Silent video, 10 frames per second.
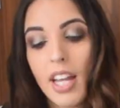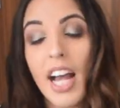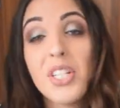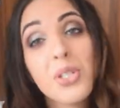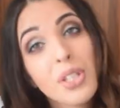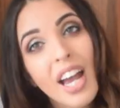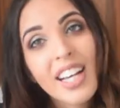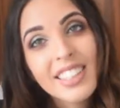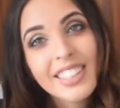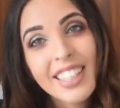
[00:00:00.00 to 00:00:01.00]
as you
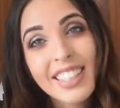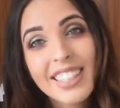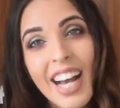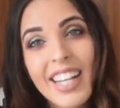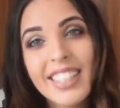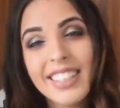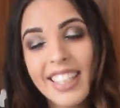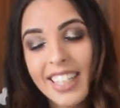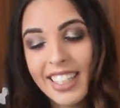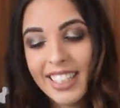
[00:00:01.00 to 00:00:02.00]
guessed, in a size
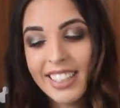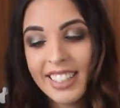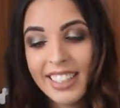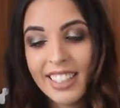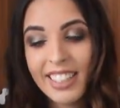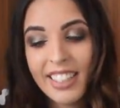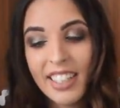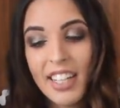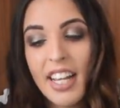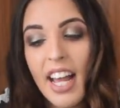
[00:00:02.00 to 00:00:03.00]
6.
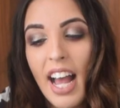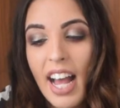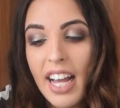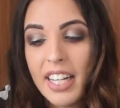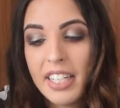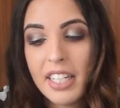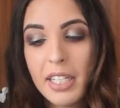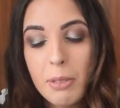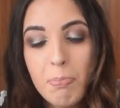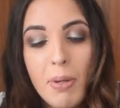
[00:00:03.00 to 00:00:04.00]
And
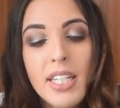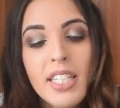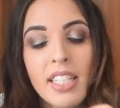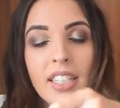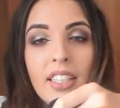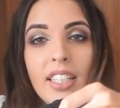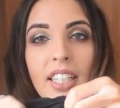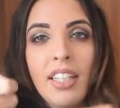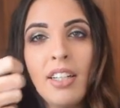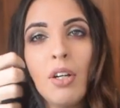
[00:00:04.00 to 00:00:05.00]
it's
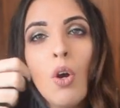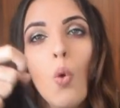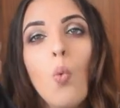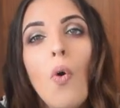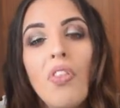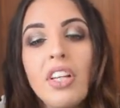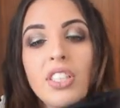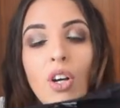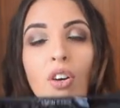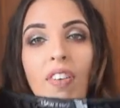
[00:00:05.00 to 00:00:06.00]
basically one that
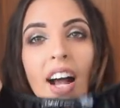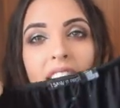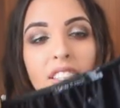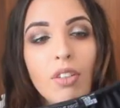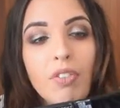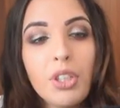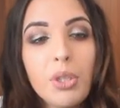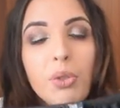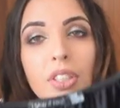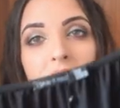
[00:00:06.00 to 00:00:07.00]
sort of hangs off the
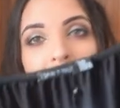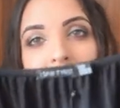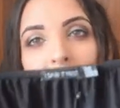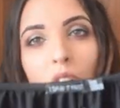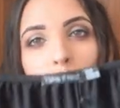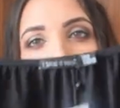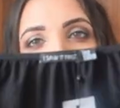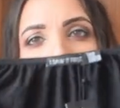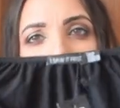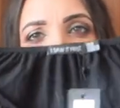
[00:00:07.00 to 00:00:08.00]
shoulders. It's like a
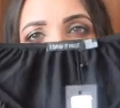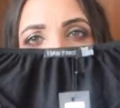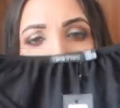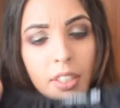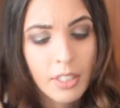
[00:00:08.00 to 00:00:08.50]
cold shoulder